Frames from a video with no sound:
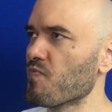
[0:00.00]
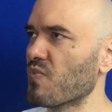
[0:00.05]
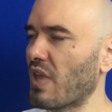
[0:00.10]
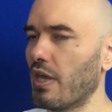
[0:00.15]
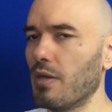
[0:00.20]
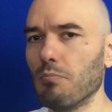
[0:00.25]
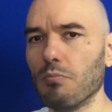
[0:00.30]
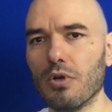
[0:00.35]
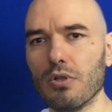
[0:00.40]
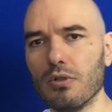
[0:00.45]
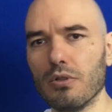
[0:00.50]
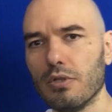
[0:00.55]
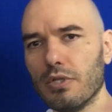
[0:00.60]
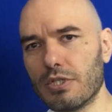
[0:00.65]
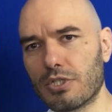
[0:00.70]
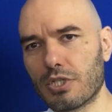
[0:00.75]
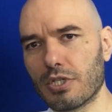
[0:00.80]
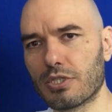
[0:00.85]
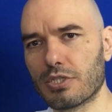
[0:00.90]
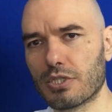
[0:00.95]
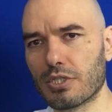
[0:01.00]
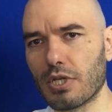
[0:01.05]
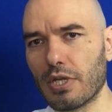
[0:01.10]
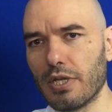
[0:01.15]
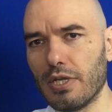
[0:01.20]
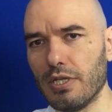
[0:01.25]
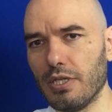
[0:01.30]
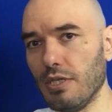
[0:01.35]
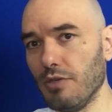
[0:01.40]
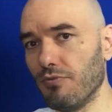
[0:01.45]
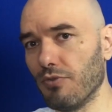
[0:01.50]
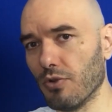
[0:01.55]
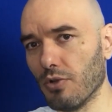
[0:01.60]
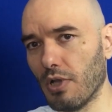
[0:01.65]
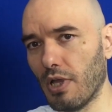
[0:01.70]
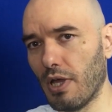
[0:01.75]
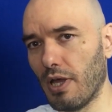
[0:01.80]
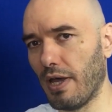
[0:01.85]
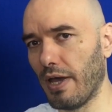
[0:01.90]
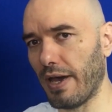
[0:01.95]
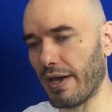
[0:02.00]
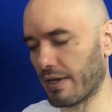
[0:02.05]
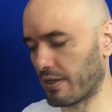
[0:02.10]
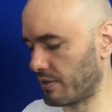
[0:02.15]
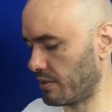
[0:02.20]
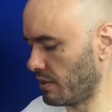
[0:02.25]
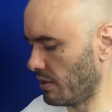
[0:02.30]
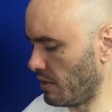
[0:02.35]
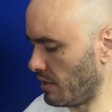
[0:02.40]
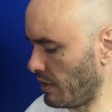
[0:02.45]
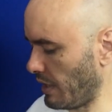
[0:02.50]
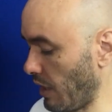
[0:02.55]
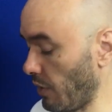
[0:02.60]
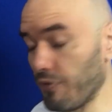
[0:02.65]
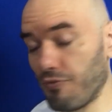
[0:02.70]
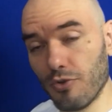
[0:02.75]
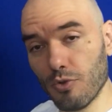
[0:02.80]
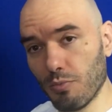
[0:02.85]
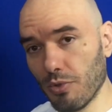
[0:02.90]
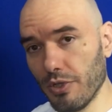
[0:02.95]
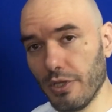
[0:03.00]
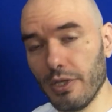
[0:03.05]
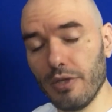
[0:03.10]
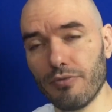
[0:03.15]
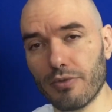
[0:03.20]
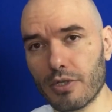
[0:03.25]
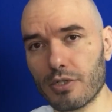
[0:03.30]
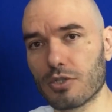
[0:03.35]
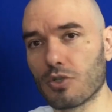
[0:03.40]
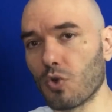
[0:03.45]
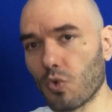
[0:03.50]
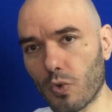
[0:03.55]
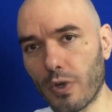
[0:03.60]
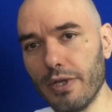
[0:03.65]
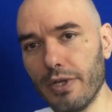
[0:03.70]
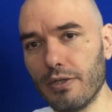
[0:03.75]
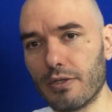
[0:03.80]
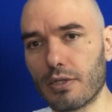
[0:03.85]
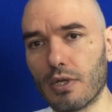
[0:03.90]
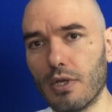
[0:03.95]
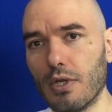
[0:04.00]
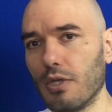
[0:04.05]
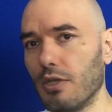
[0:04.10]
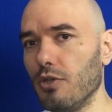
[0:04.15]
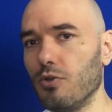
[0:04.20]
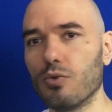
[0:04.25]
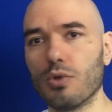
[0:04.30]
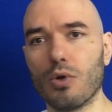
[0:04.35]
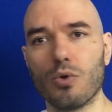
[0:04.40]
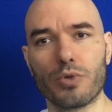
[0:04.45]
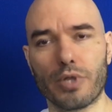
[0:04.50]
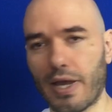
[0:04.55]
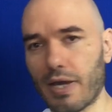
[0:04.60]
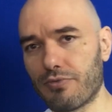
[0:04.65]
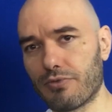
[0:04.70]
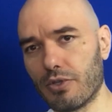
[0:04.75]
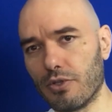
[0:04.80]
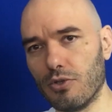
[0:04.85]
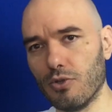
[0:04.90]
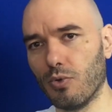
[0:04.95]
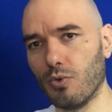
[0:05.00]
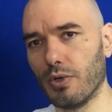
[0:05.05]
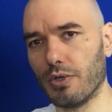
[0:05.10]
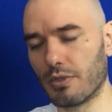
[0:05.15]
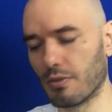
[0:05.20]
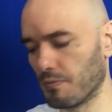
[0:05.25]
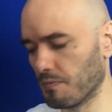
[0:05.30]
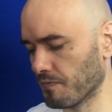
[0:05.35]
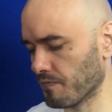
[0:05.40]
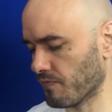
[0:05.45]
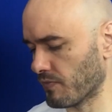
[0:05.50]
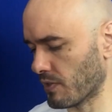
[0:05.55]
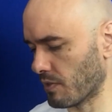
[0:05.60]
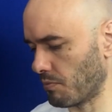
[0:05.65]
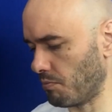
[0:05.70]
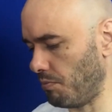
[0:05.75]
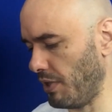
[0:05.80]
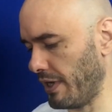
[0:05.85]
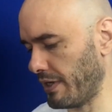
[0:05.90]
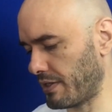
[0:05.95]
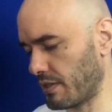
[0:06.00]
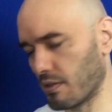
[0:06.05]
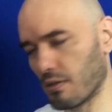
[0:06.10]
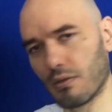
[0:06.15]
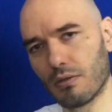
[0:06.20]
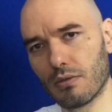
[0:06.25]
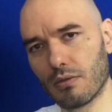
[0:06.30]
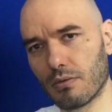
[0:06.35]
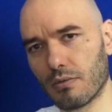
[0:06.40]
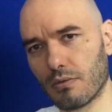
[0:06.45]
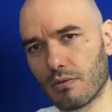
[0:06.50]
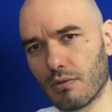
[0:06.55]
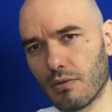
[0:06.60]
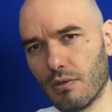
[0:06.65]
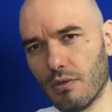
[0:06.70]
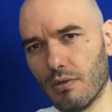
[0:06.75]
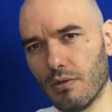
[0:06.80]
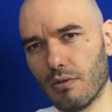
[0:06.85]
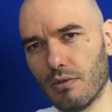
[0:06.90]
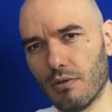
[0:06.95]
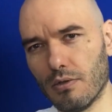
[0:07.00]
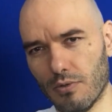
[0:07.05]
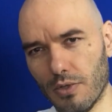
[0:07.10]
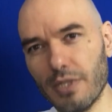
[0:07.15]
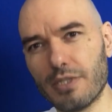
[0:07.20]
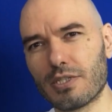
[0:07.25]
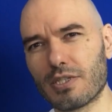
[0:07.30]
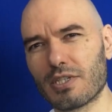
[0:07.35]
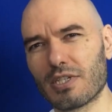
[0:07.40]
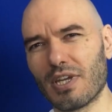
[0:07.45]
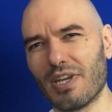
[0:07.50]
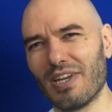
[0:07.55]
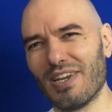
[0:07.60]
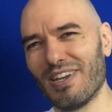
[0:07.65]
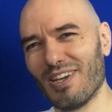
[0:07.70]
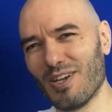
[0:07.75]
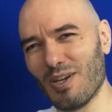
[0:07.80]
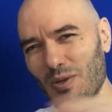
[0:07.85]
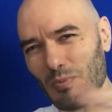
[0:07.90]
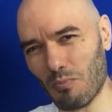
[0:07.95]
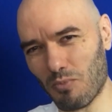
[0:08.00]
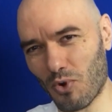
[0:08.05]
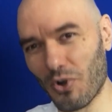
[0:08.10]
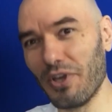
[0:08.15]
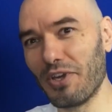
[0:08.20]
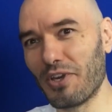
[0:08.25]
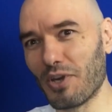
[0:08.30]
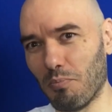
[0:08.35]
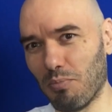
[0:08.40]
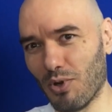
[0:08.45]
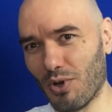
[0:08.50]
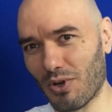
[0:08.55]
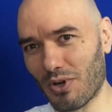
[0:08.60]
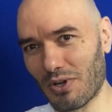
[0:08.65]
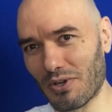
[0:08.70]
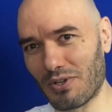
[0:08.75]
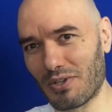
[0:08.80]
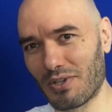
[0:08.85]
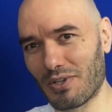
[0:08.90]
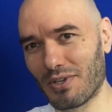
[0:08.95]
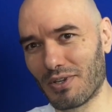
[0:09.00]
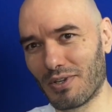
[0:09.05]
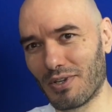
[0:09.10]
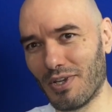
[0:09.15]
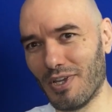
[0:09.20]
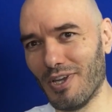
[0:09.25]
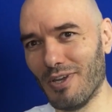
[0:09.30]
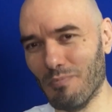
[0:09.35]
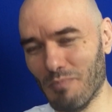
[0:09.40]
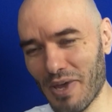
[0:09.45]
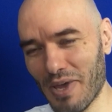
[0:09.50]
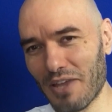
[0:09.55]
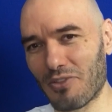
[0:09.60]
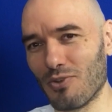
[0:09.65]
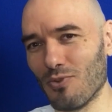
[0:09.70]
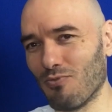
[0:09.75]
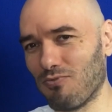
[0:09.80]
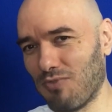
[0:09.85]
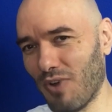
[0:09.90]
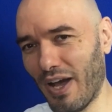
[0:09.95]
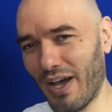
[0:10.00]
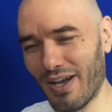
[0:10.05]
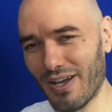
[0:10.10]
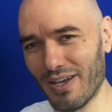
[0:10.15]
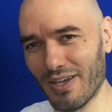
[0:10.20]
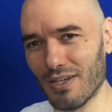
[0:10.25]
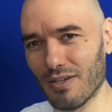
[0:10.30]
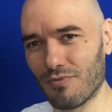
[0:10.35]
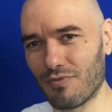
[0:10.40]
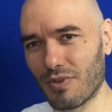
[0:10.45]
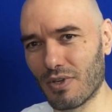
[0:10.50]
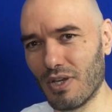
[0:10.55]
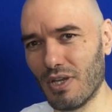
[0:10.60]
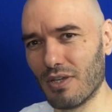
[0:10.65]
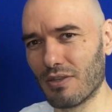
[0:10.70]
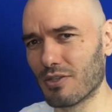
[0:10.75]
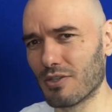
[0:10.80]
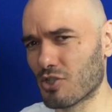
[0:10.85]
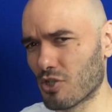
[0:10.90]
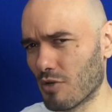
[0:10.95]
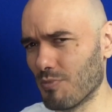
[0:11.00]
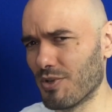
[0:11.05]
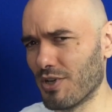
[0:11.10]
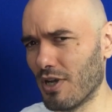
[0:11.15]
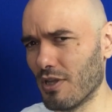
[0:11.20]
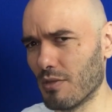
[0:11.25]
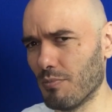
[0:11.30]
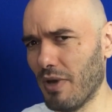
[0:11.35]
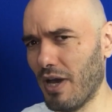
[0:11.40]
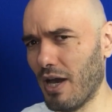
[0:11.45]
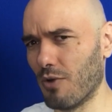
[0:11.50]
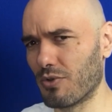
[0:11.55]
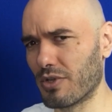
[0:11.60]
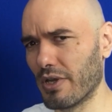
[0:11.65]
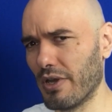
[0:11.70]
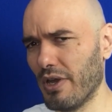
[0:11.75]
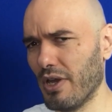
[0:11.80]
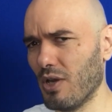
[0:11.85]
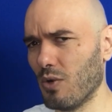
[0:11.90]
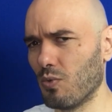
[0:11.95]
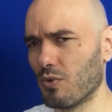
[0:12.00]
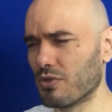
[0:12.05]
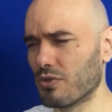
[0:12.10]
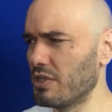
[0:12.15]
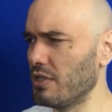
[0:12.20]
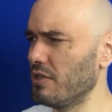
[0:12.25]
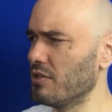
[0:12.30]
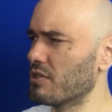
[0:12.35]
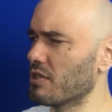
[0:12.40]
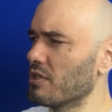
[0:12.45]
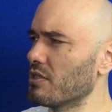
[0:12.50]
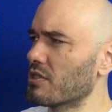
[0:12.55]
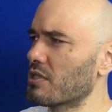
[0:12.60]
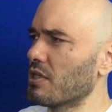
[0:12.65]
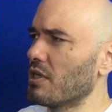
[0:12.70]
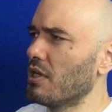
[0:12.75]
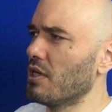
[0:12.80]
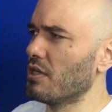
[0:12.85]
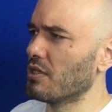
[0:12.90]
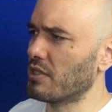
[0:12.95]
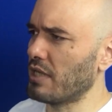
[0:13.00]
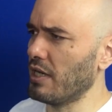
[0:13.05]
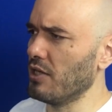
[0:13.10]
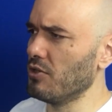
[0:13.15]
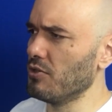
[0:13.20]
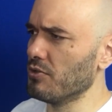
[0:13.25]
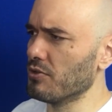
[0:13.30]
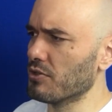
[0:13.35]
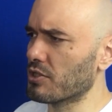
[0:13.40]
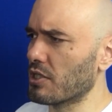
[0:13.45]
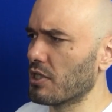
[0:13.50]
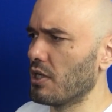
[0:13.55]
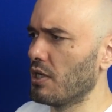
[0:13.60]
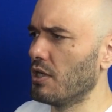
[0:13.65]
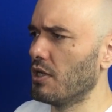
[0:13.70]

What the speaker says: a malicious, evil act. Now, if you believe it is, great, you don't have to do it. But let's break apart Matthew 5, the Sermon on the Mount, where Jesus tells